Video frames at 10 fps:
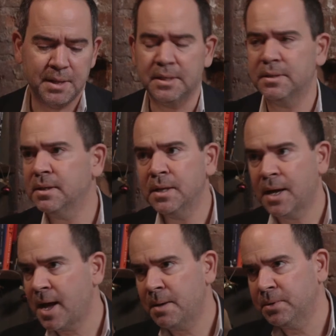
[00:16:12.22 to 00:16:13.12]
This didn't
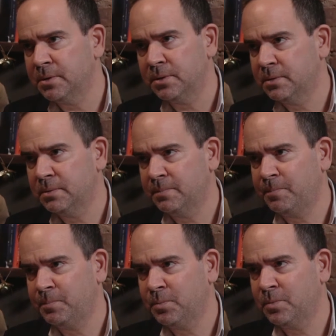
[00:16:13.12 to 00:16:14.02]
happen
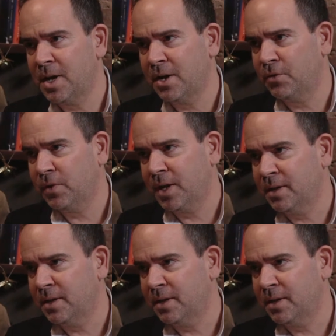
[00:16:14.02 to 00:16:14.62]
out of